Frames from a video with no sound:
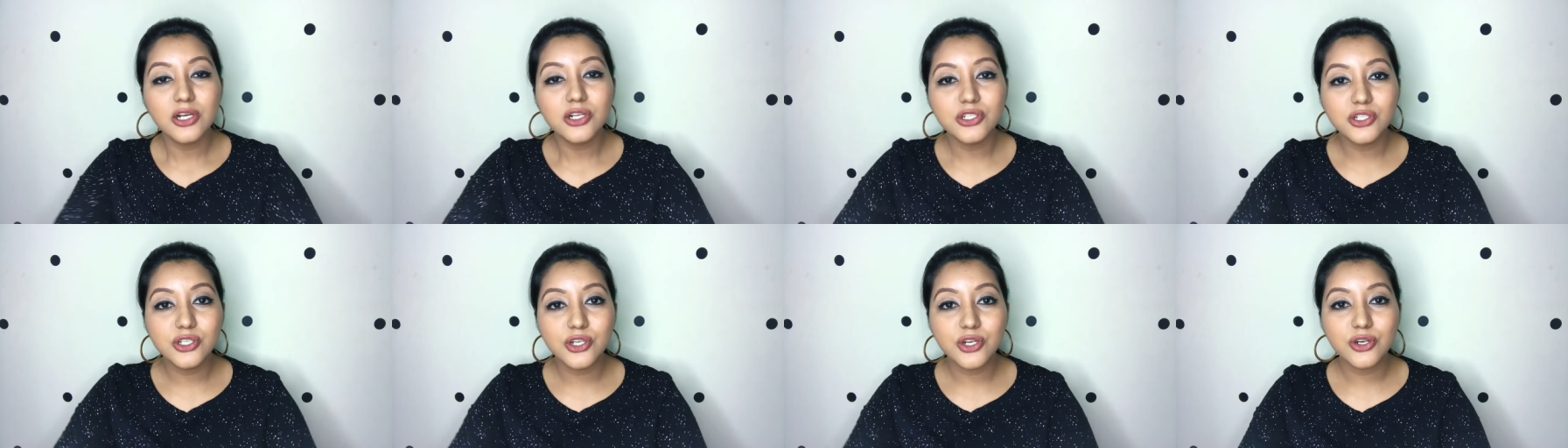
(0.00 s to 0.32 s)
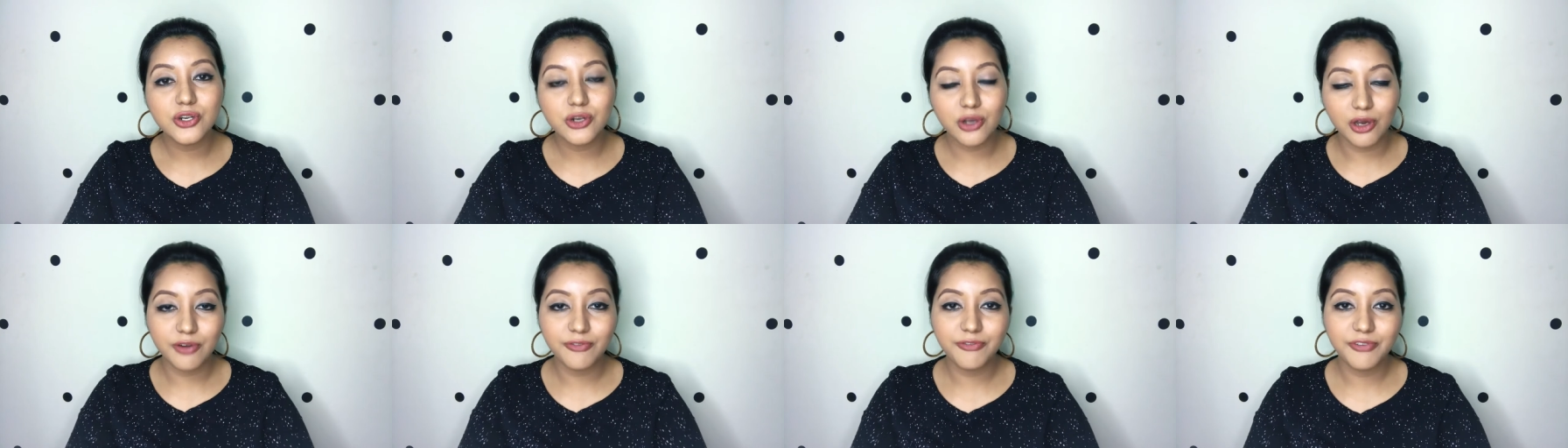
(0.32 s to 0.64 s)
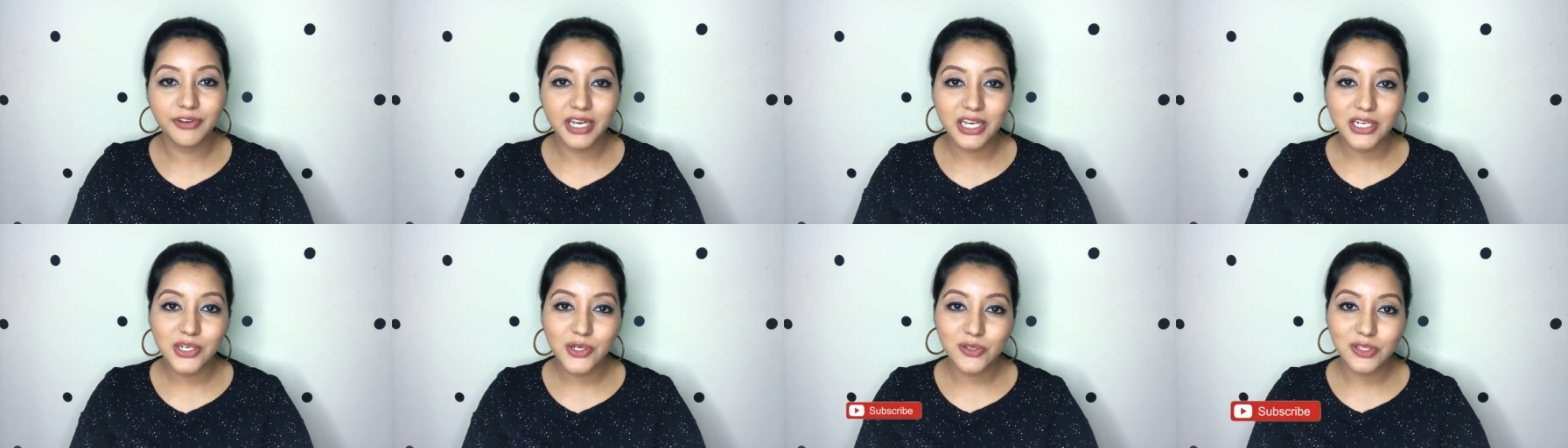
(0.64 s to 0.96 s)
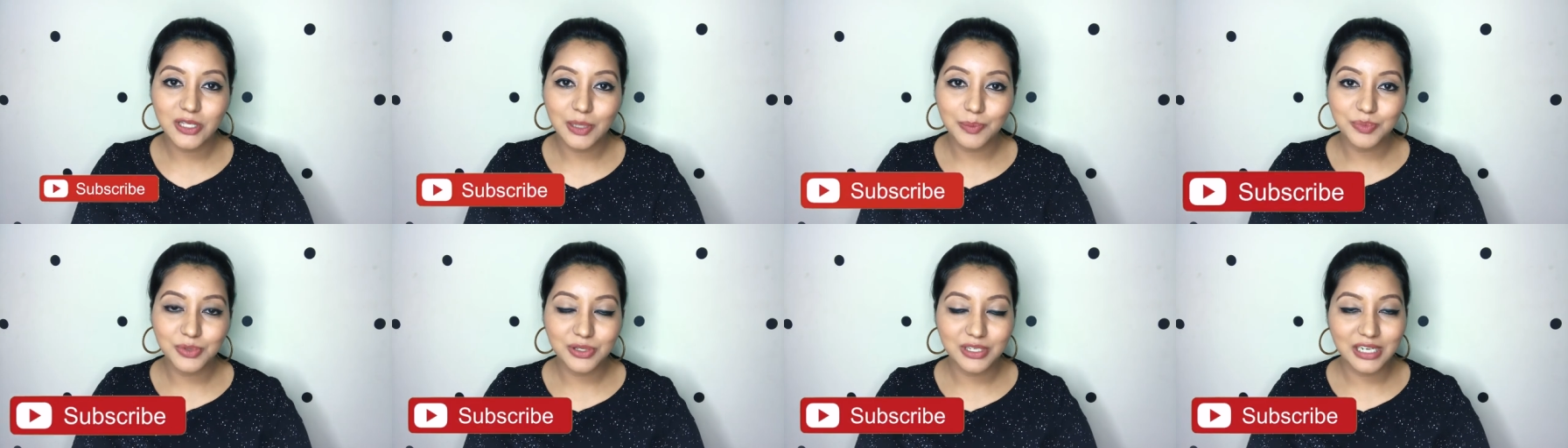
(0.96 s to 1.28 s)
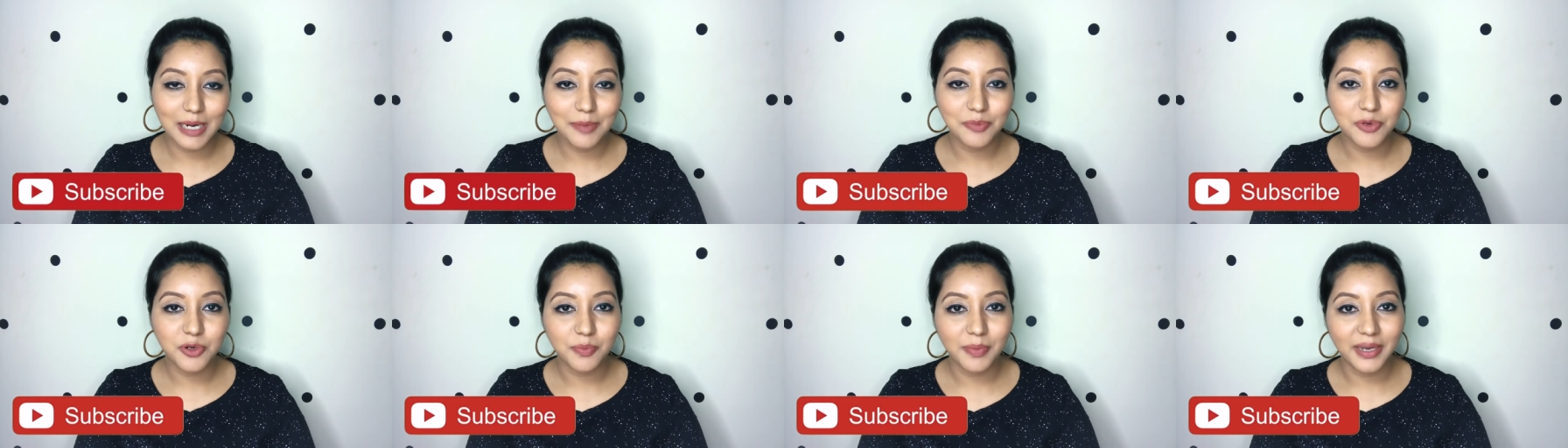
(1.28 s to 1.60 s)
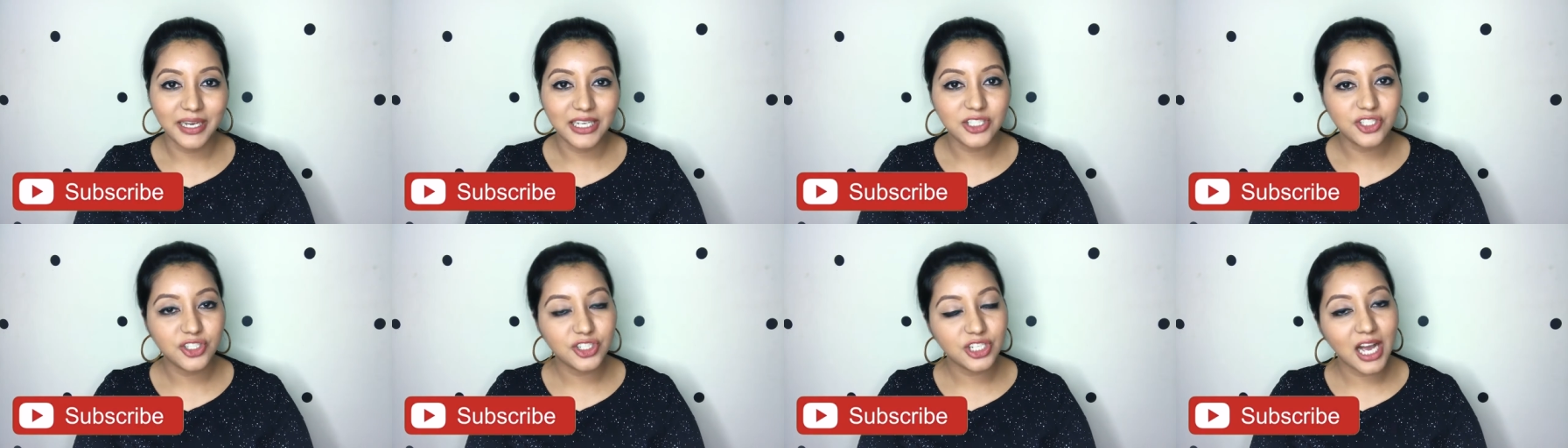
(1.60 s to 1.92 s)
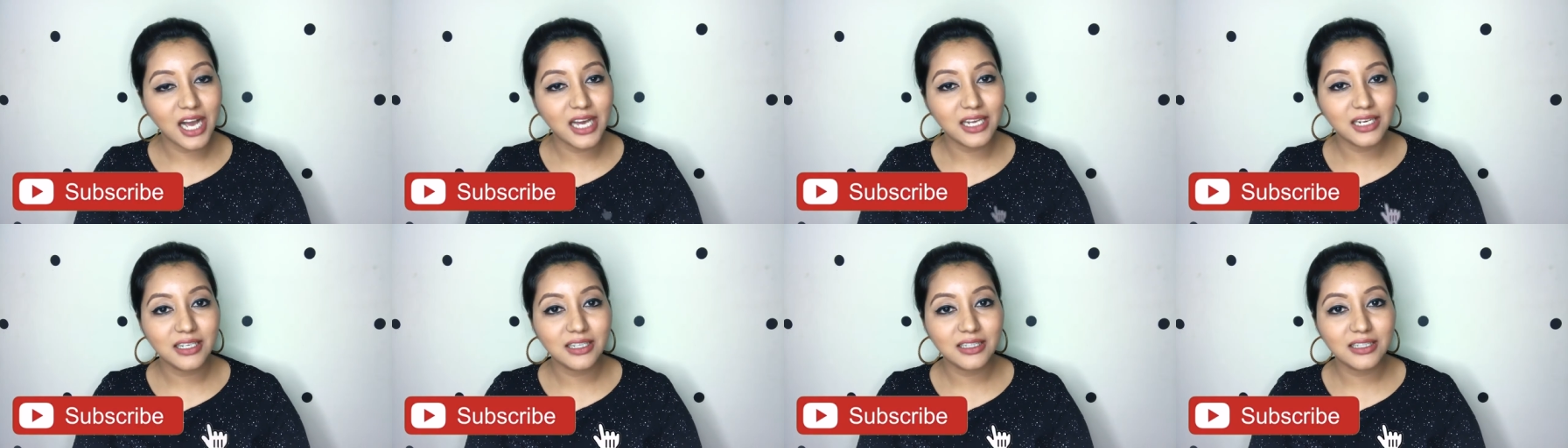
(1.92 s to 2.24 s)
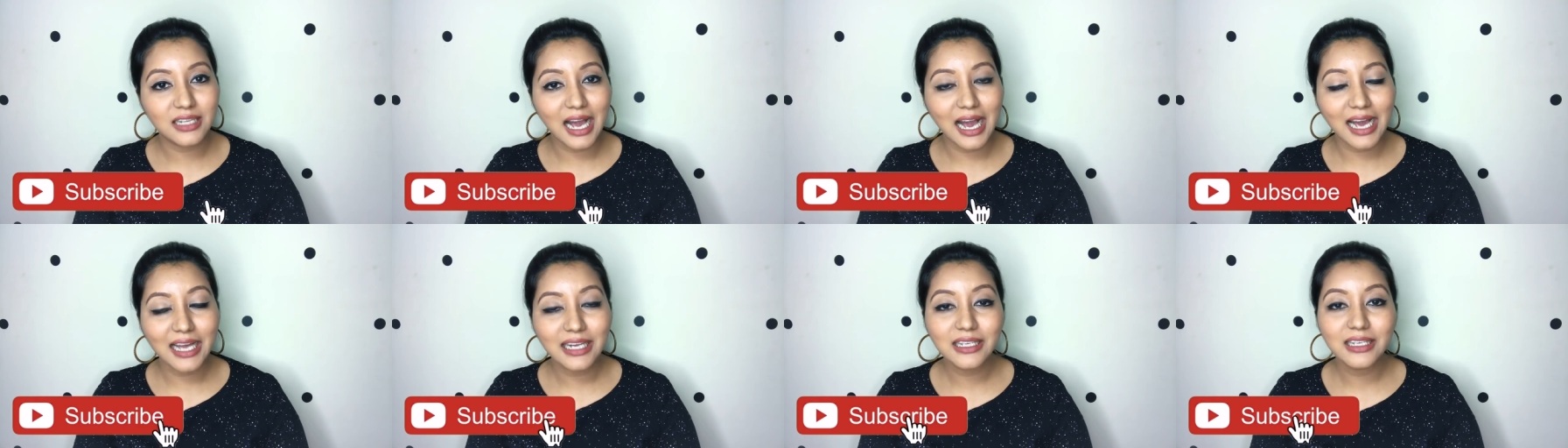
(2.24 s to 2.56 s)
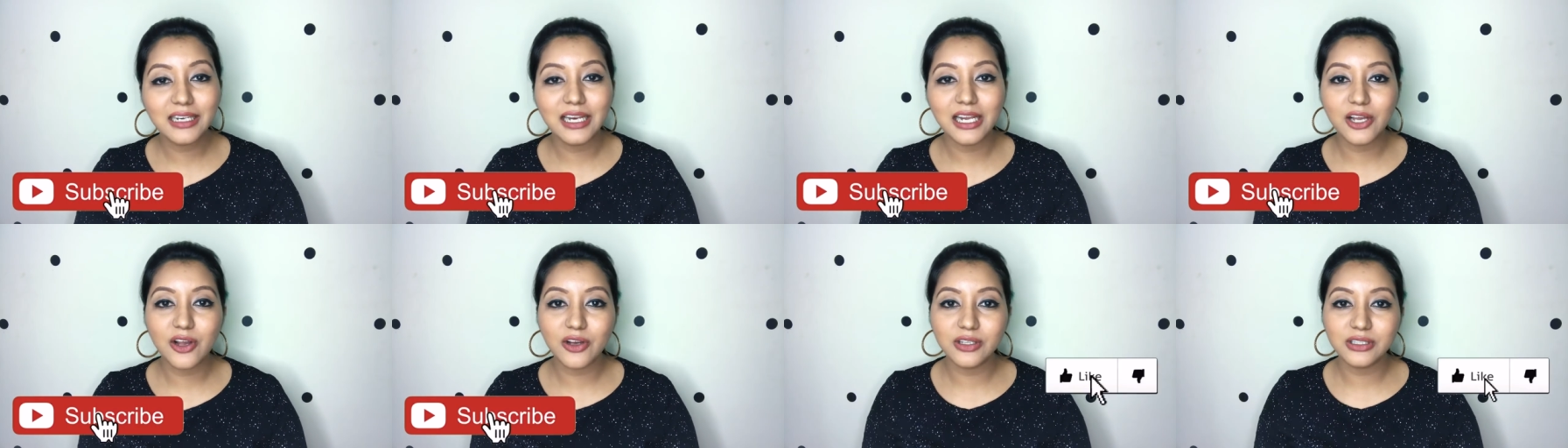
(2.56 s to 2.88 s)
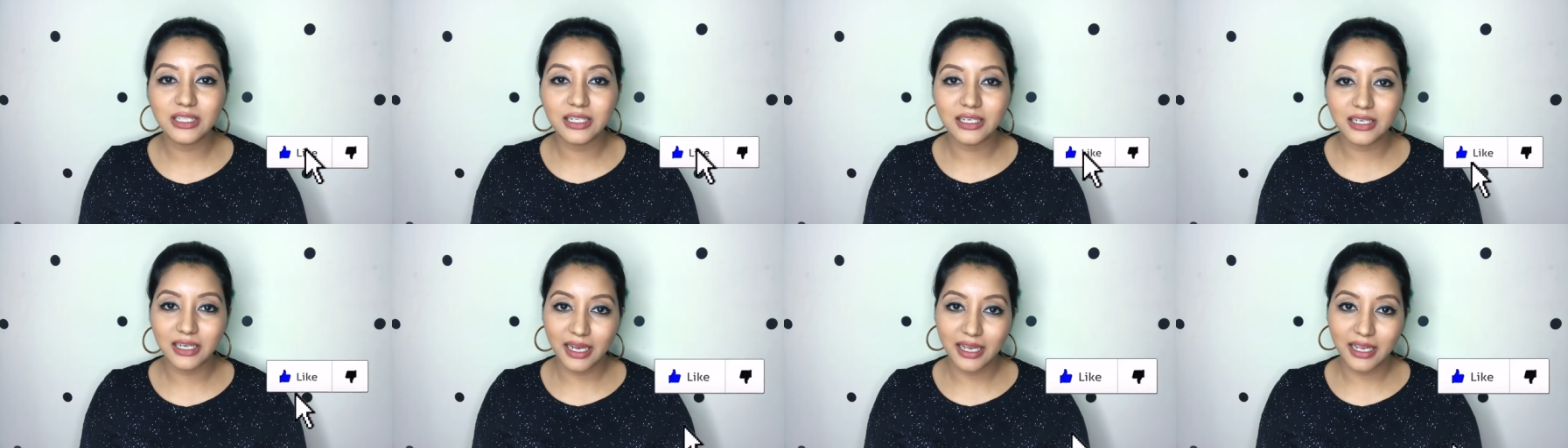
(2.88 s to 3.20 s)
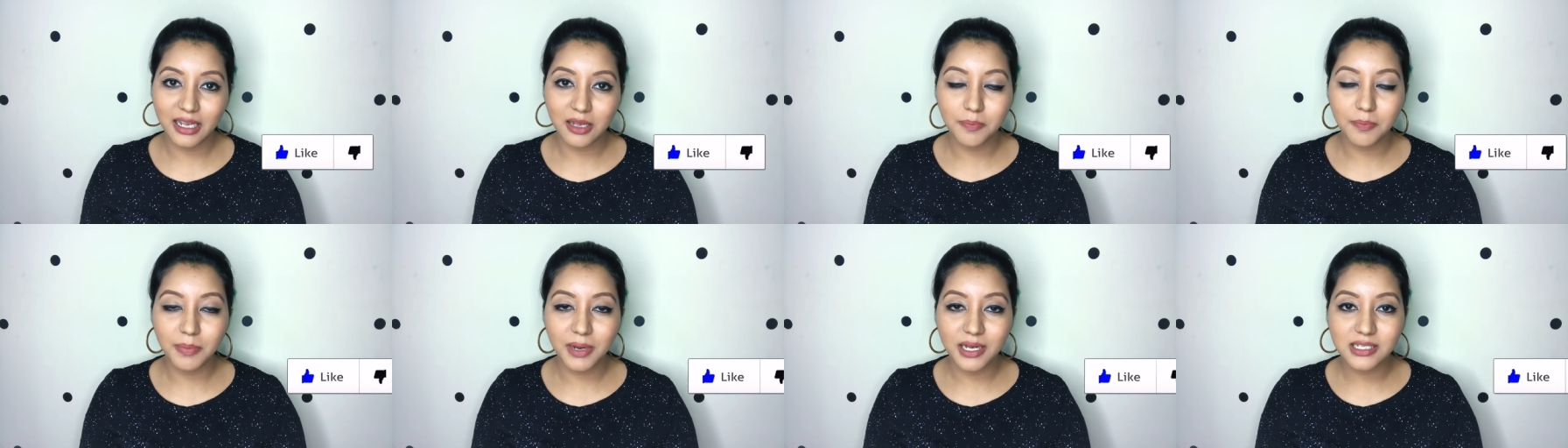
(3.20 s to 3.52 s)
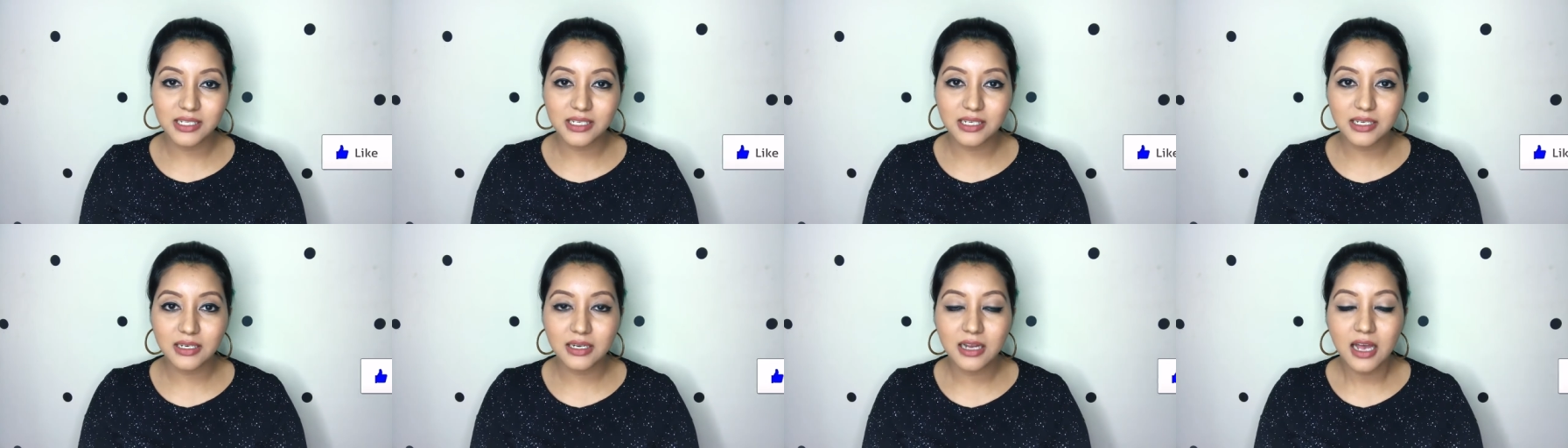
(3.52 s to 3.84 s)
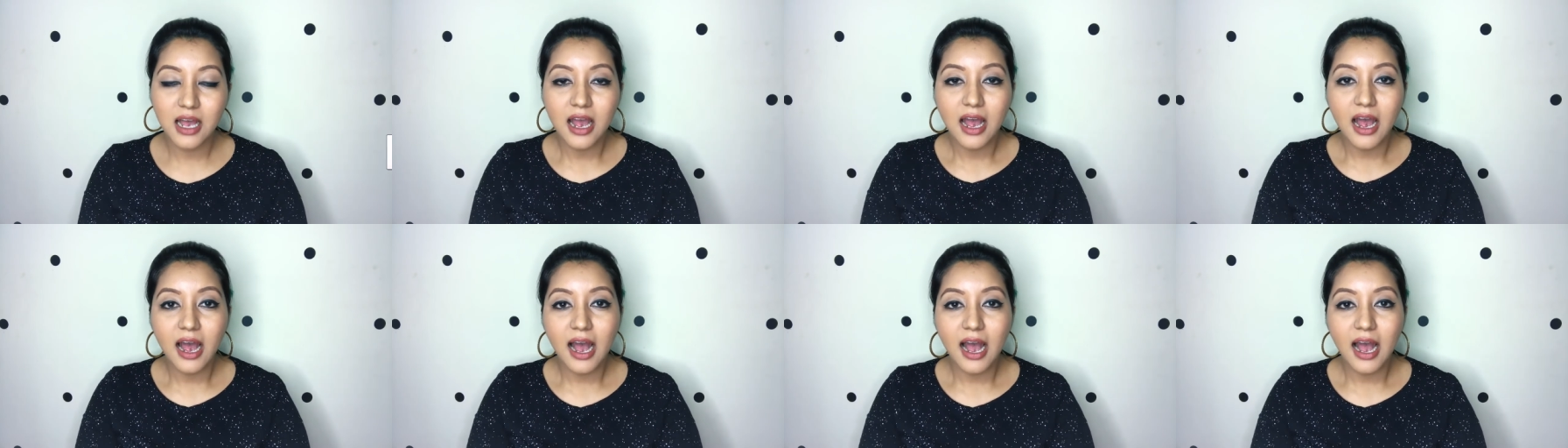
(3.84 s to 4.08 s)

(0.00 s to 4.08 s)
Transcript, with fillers: do not forget to subscribe to my channel and click on the like button